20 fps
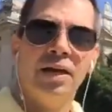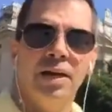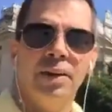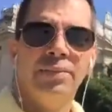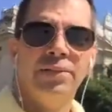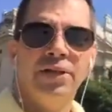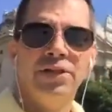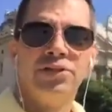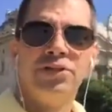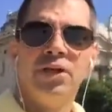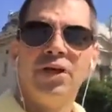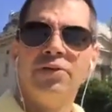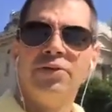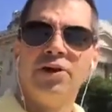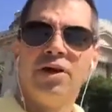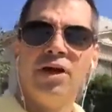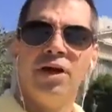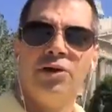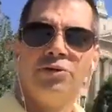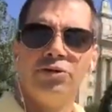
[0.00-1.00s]
there's another
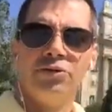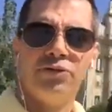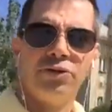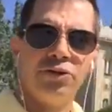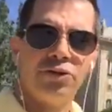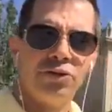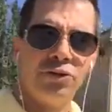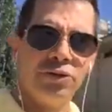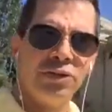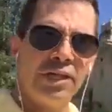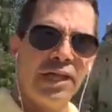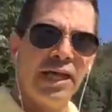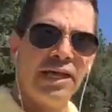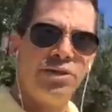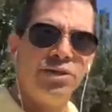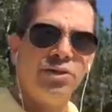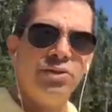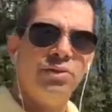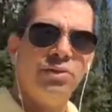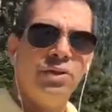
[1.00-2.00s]
controversial
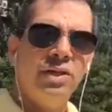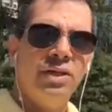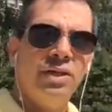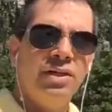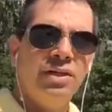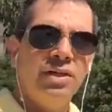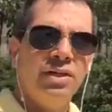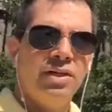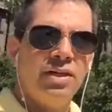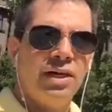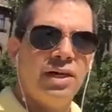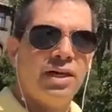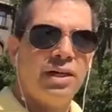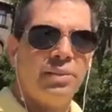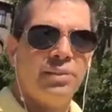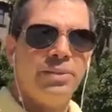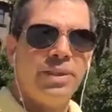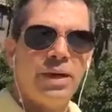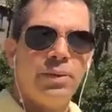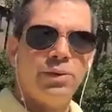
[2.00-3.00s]
statue
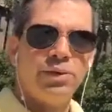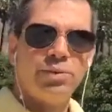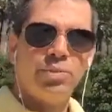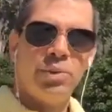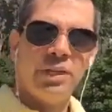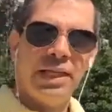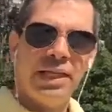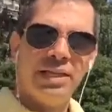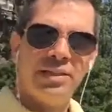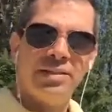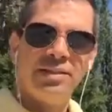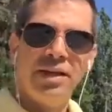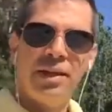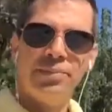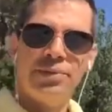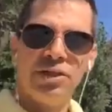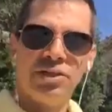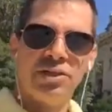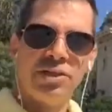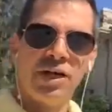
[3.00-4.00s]
that was placed up
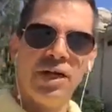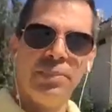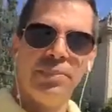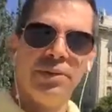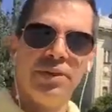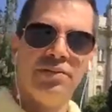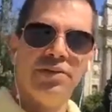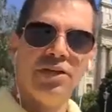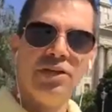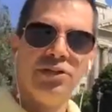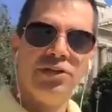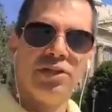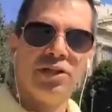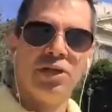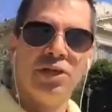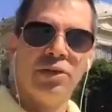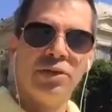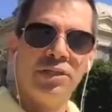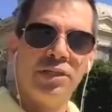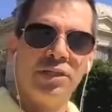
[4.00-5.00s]
just a couple of years
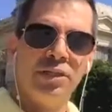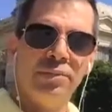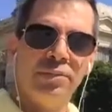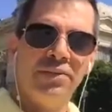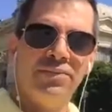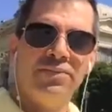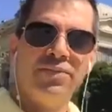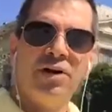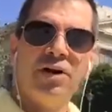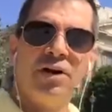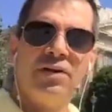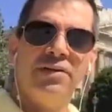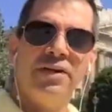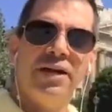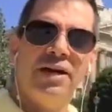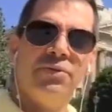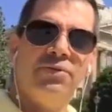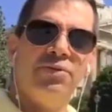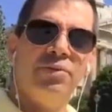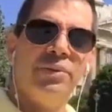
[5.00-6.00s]
ago. It's a little bit far
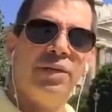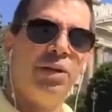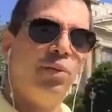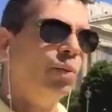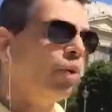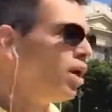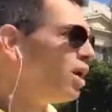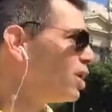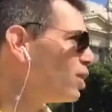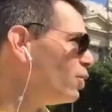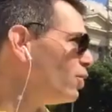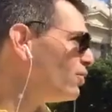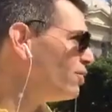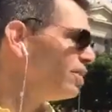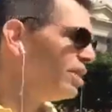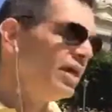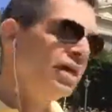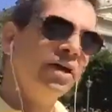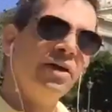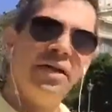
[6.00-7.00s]
now for me to walk over
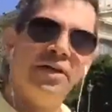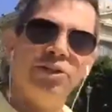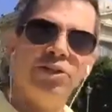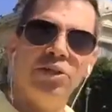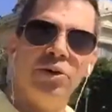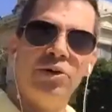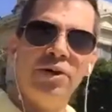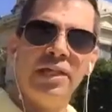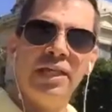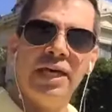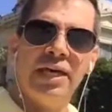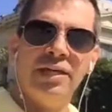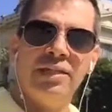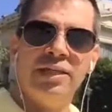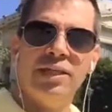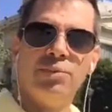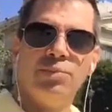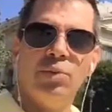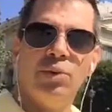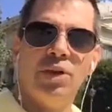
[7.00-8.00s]
there and show you that at
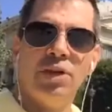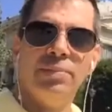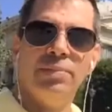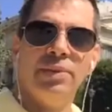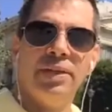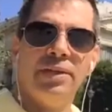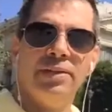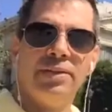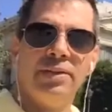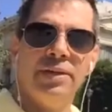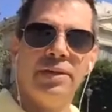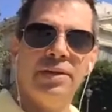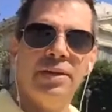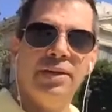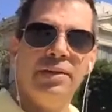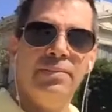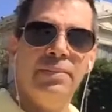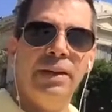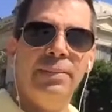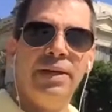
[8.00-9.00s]
this point, but
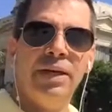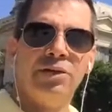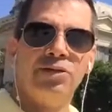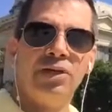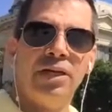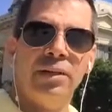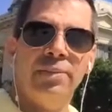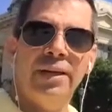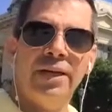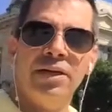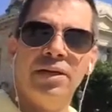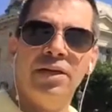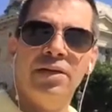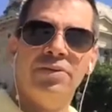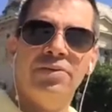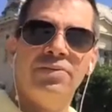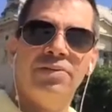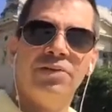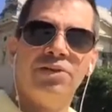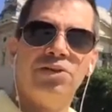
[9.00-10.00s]
maybe I'll try to make
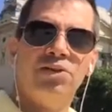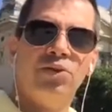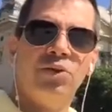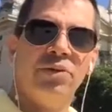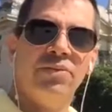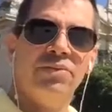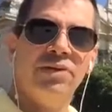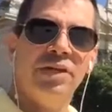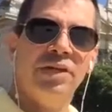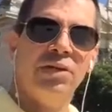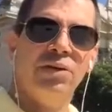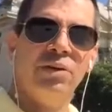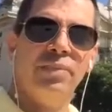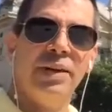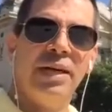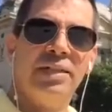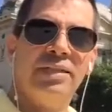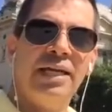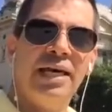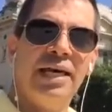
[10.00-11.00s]
another short video
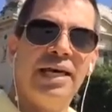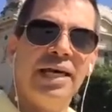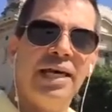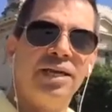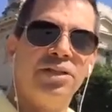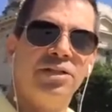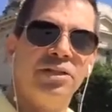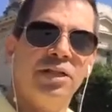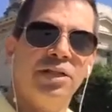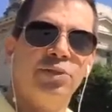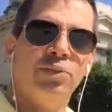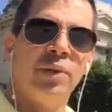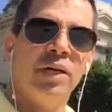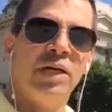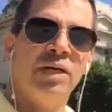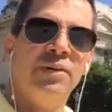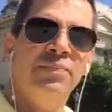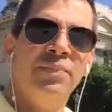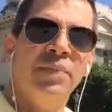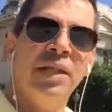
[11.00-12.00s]
about that actually as
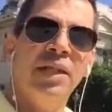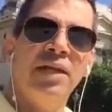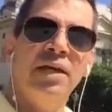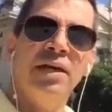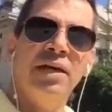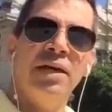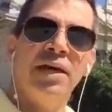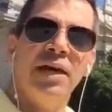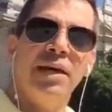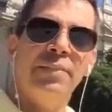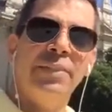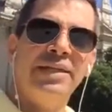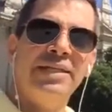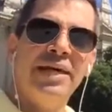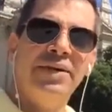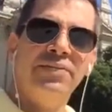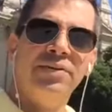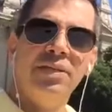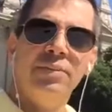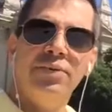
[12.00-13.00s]
well. But
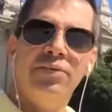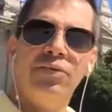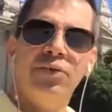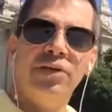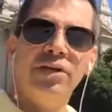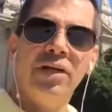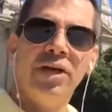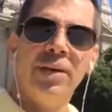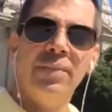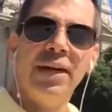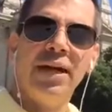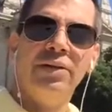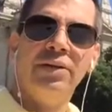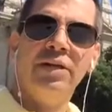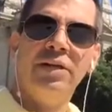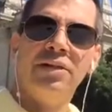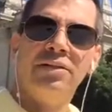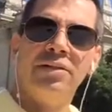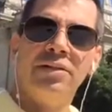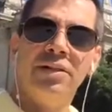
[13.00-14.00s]
definitely before you come out
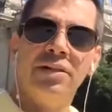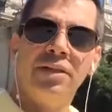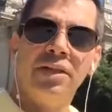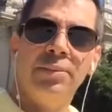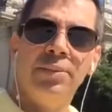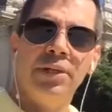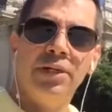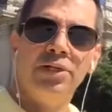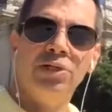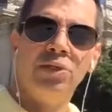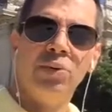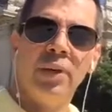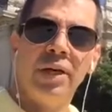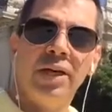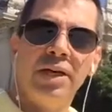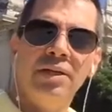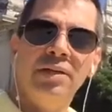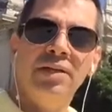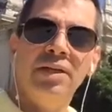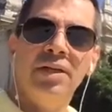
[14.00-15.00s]
here to the Liberty
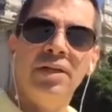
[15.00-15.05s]
Square,